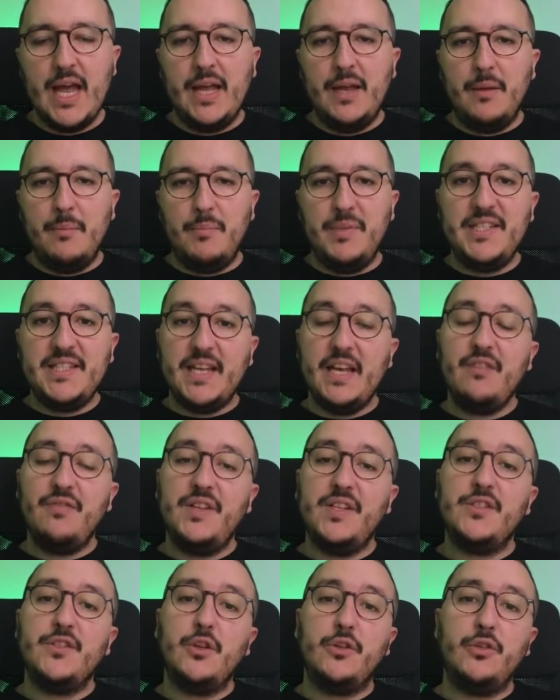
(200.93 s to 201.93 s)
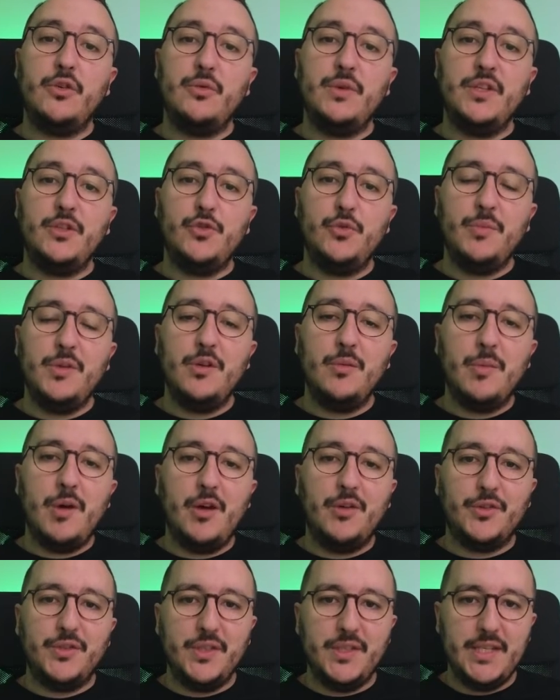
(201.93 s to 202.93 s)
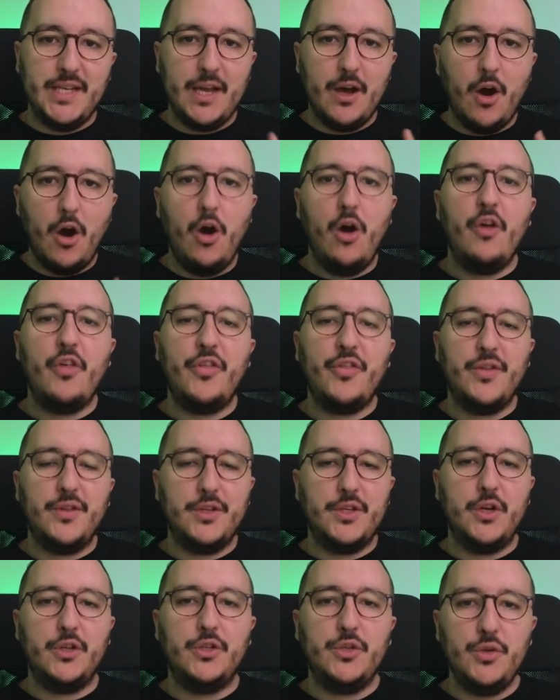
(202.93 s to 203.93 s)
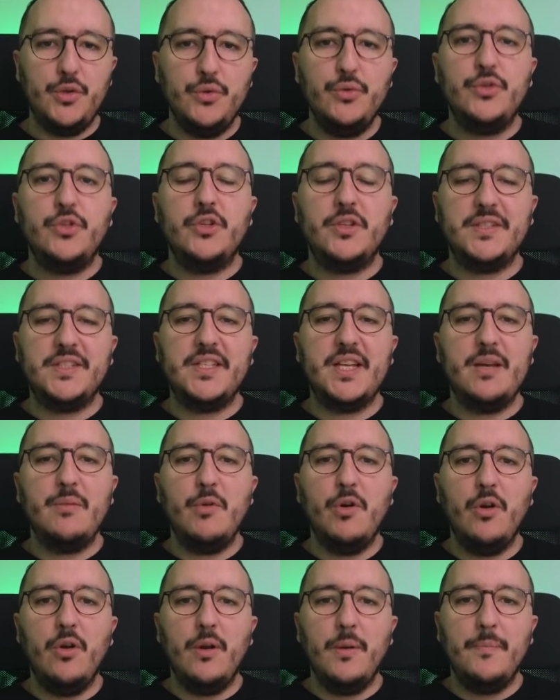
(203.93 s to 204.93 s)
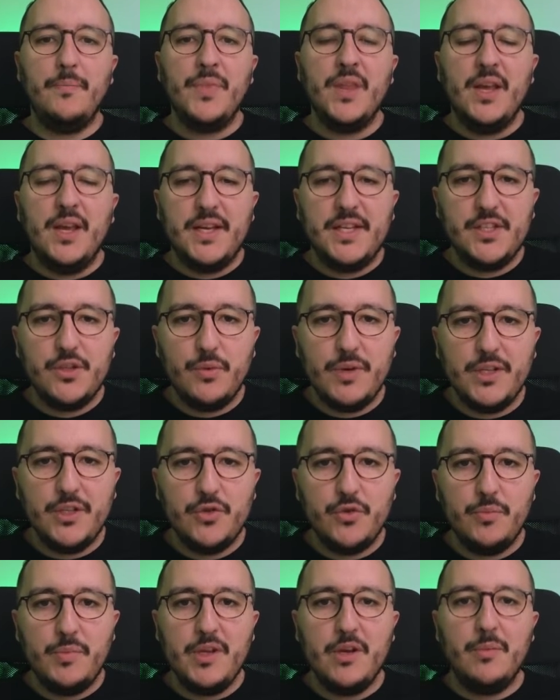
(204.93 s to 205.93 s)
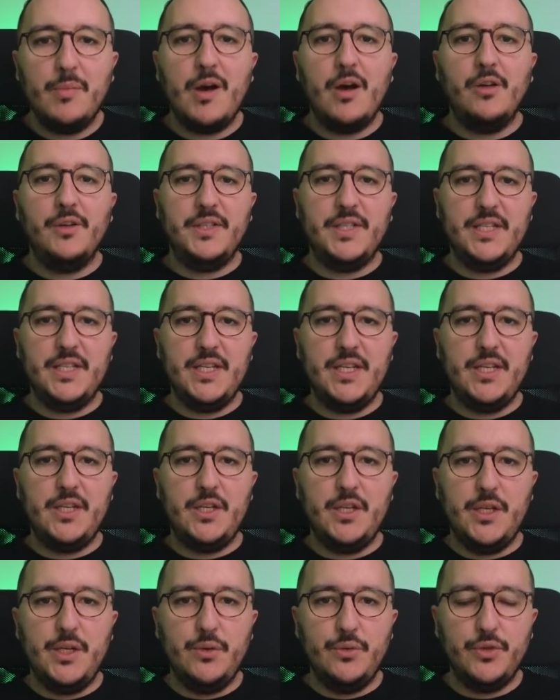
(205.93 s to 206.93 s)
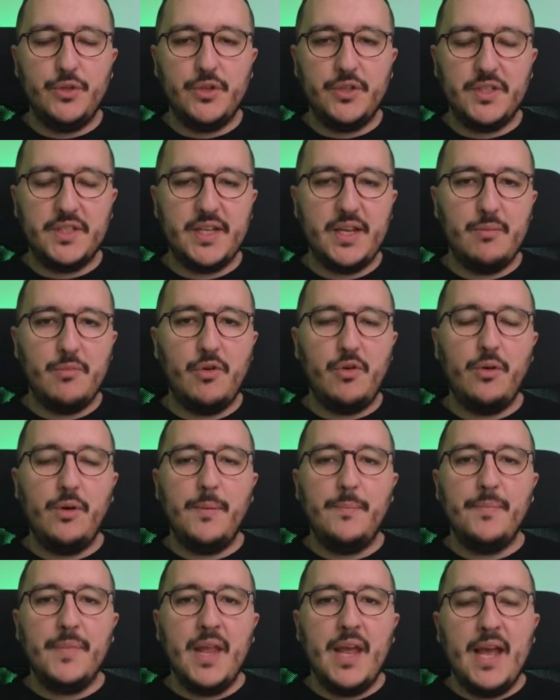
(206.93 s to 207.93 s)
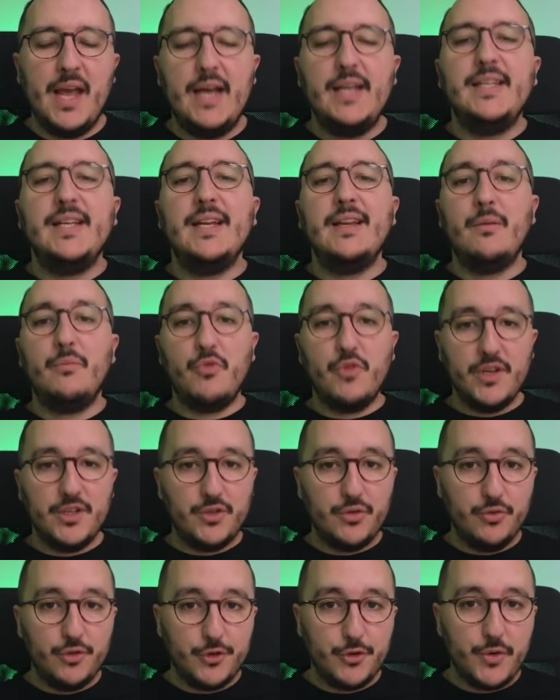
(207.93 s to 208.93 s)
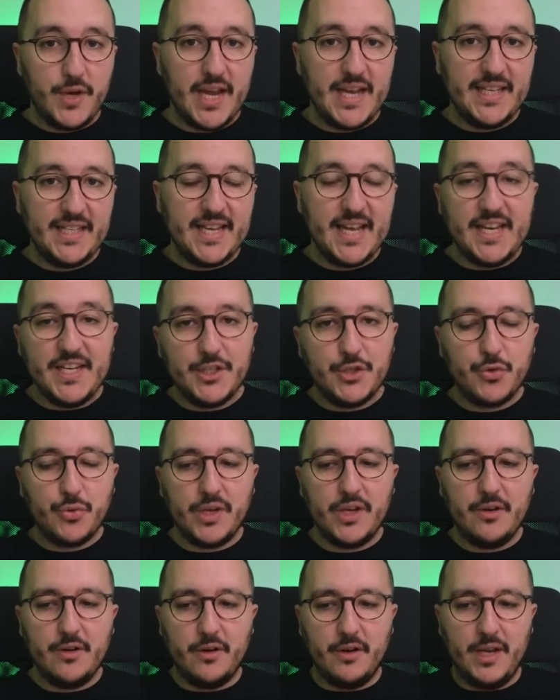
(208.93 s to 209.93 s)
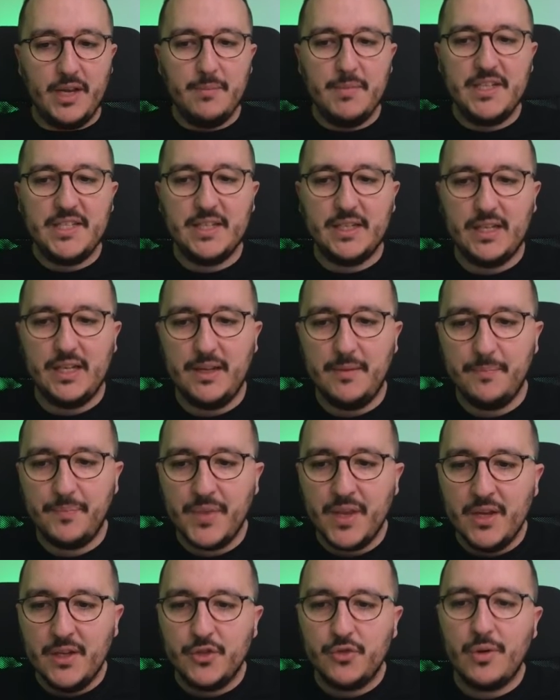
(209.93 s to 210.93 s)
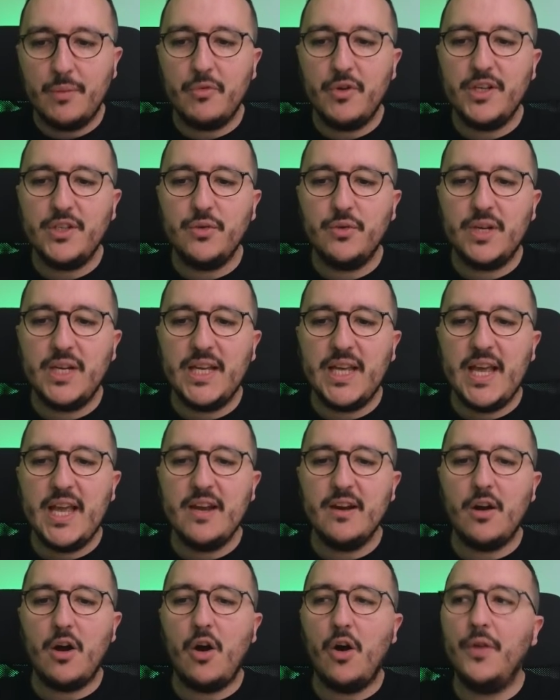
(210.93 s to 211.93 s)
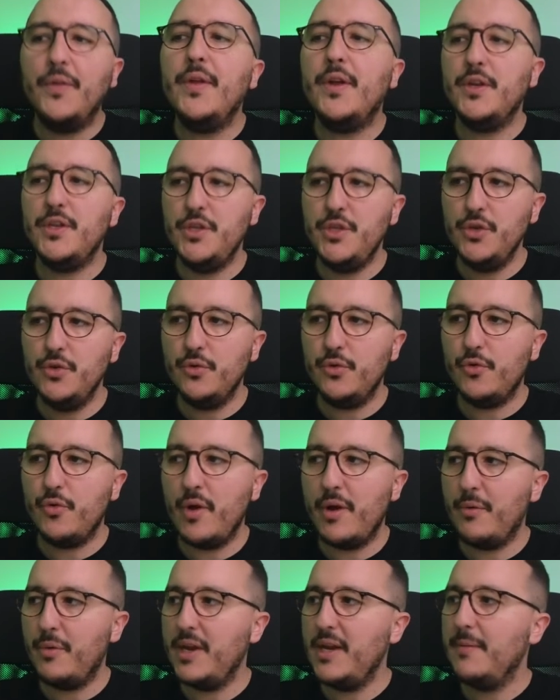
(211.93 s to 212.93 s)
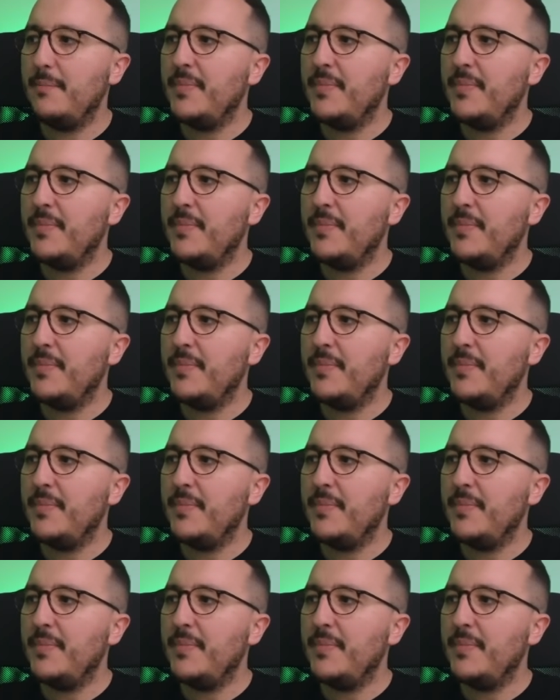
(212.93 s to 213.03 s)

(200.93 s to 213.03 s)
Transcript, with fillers: be safe, it's not going to be about the auth.users table, it's going to be about the users table, and then I'm going to create a trigger immediately. So I'm going to click here on new query